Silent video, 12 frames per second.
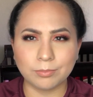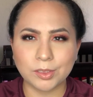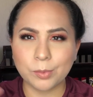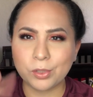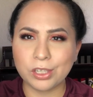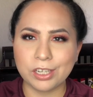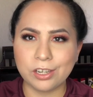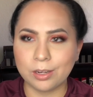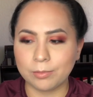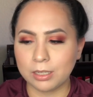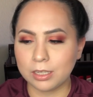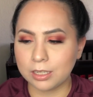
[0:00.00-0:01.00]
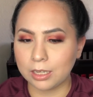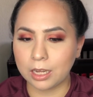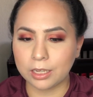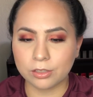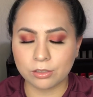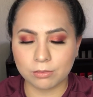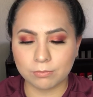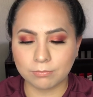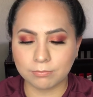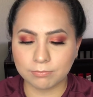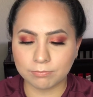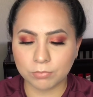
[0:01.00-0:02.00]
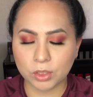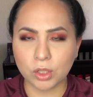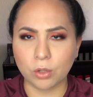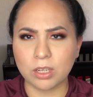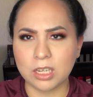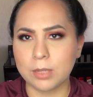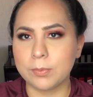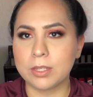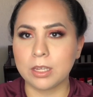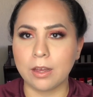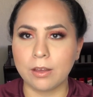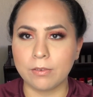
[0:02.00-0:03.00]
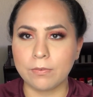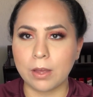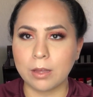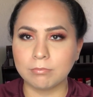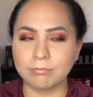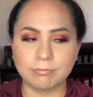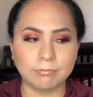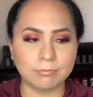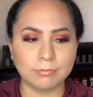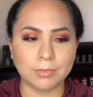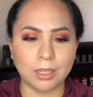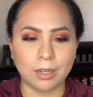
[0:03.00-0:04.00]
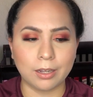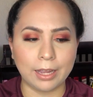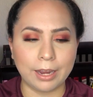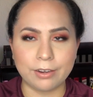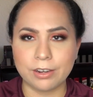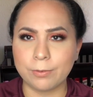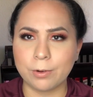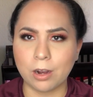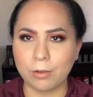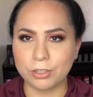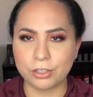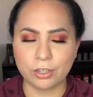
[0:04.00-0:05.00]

somewhere in here, I'm gonna like show clips of the area where I was